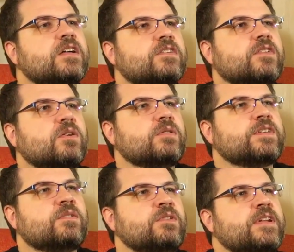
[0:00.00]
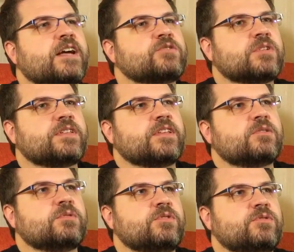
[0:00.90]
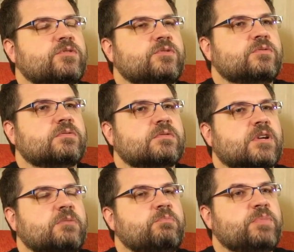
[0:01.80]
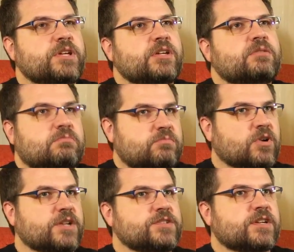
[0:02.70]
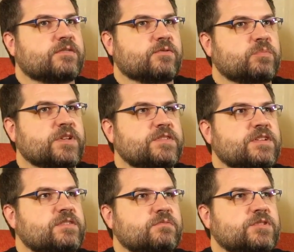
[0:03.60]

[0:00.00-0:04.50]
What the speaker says: So it's only natural, I think, when you do a big project for PlayStation,